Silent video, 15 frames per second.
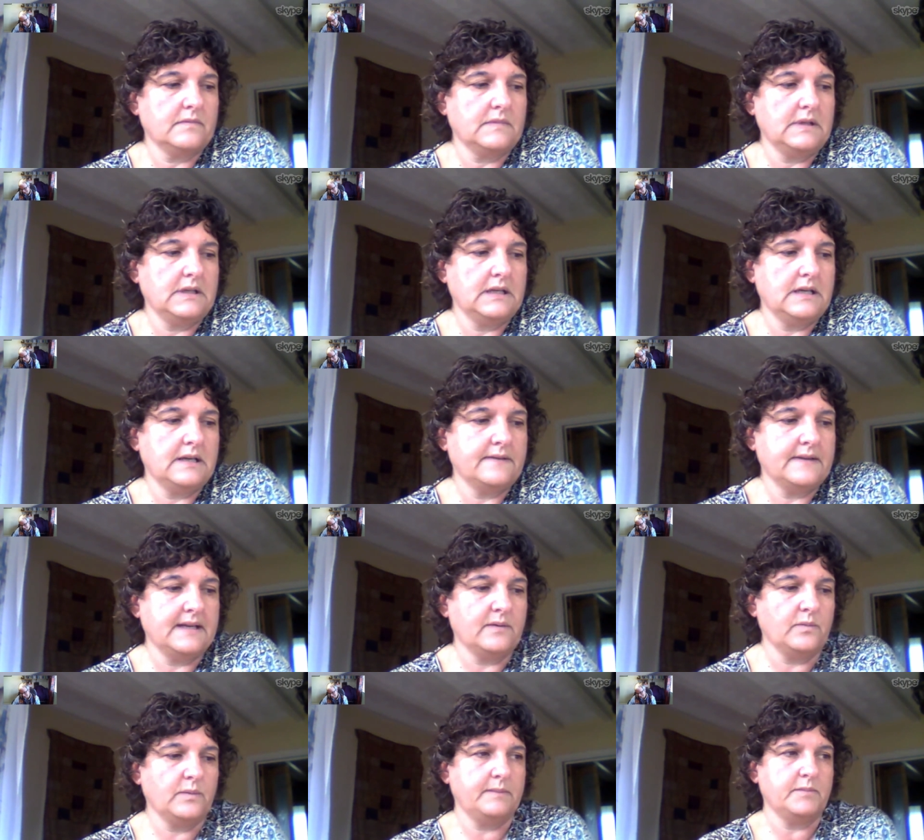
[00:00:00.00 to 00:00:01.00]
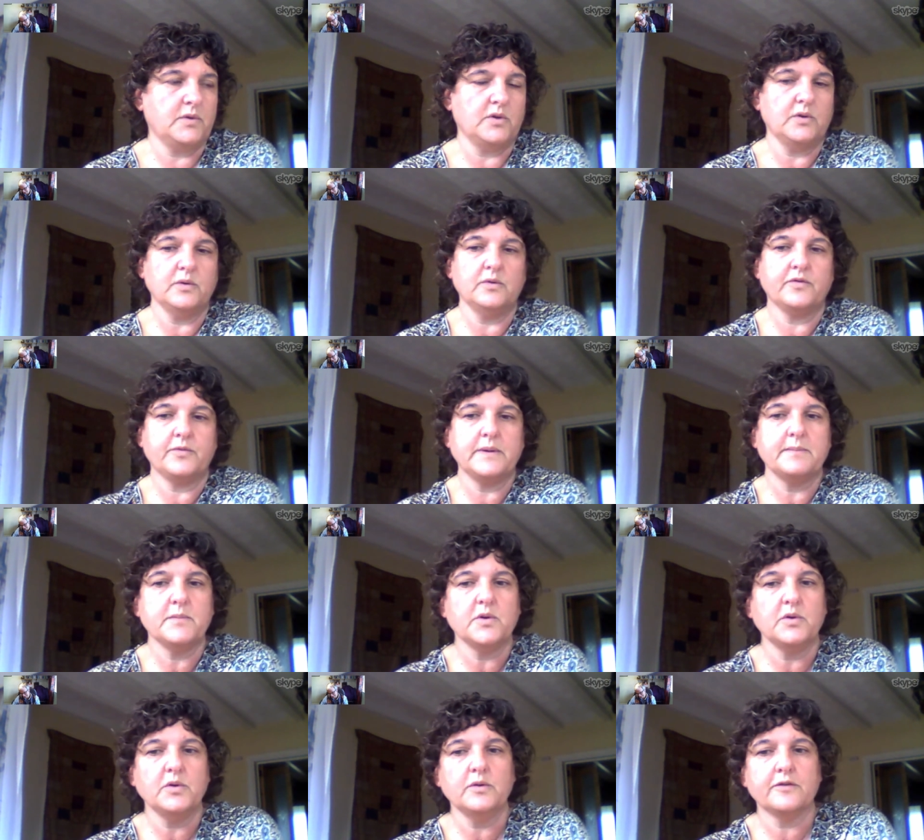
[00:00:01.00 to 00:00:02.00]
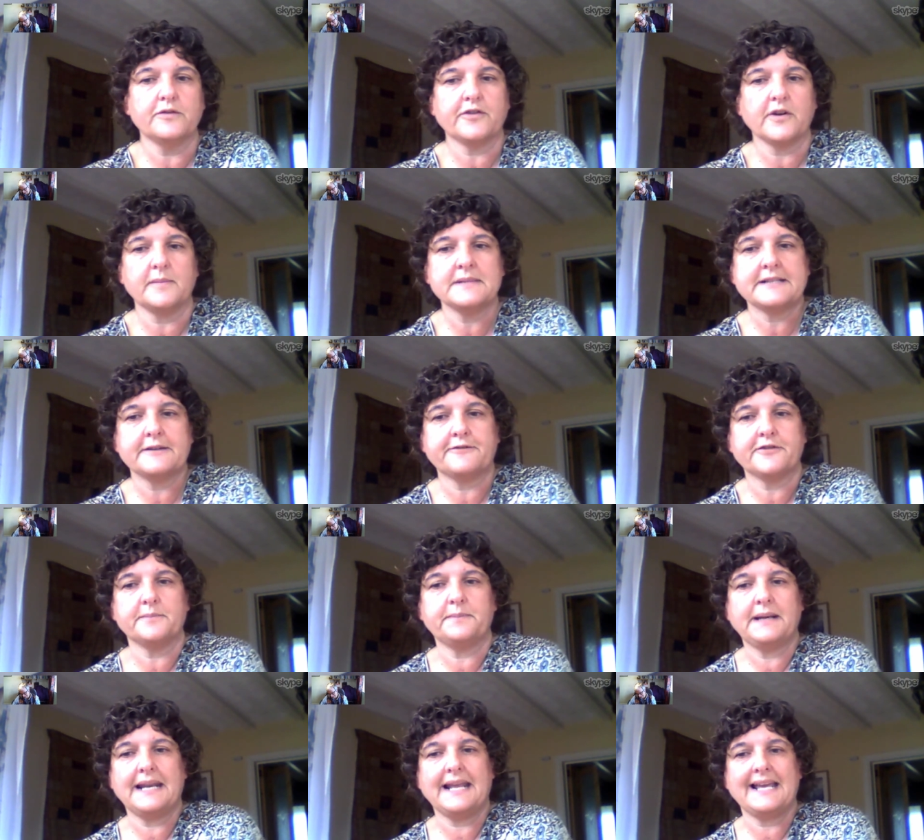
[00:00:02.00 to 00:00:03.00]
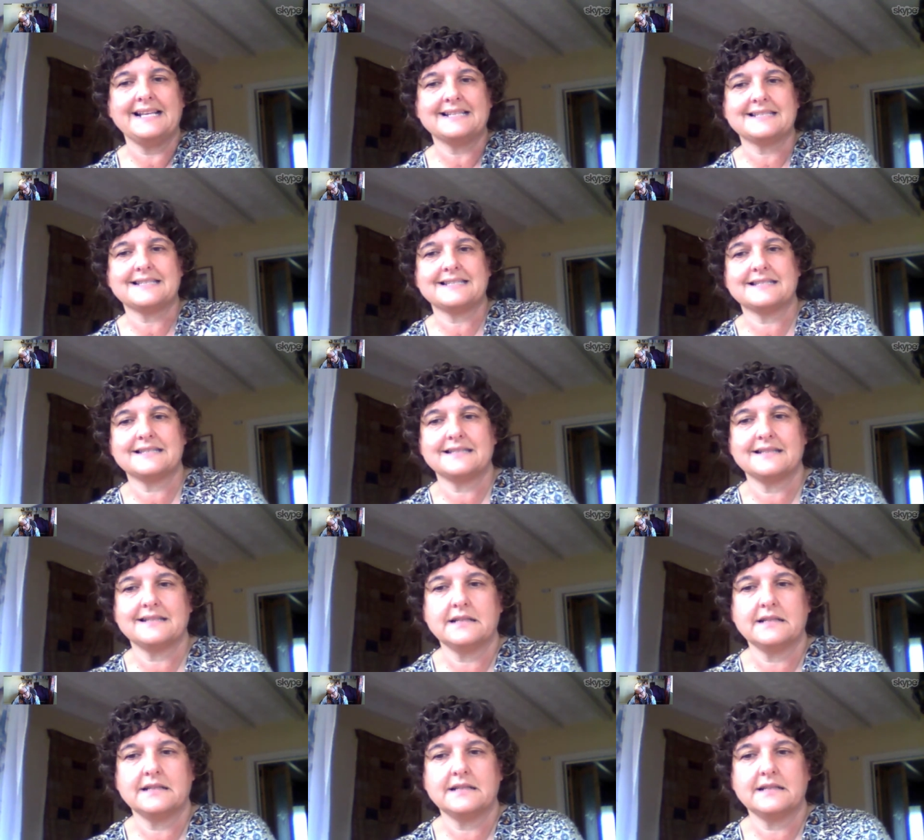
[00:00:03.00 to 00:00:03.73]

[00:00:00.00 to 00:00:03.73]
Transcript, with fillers: yeah, and then we move, we move from a different place.